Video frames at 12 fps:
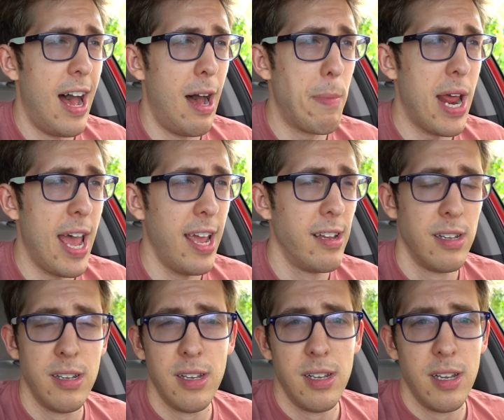Uh, but hey,
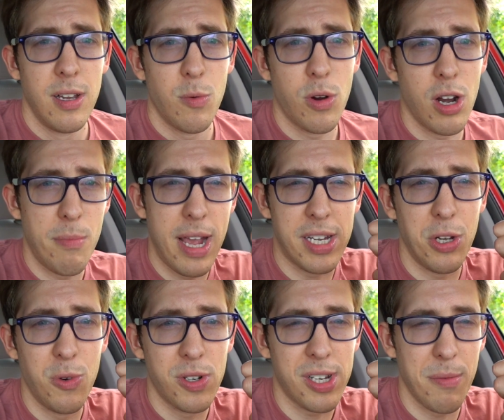we're going to make
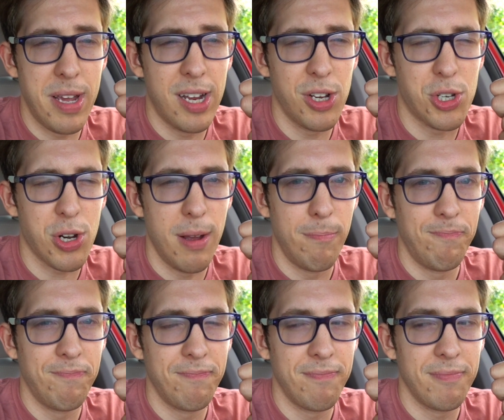do. It's going to be a good trip.
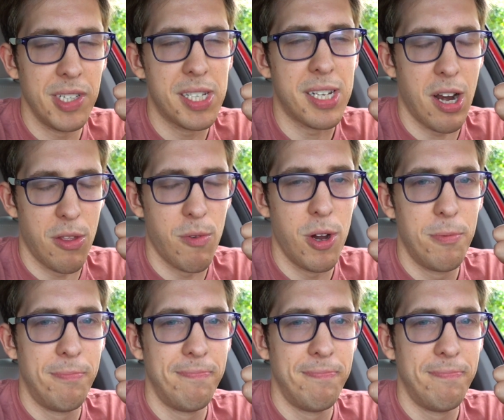Let's get on the road.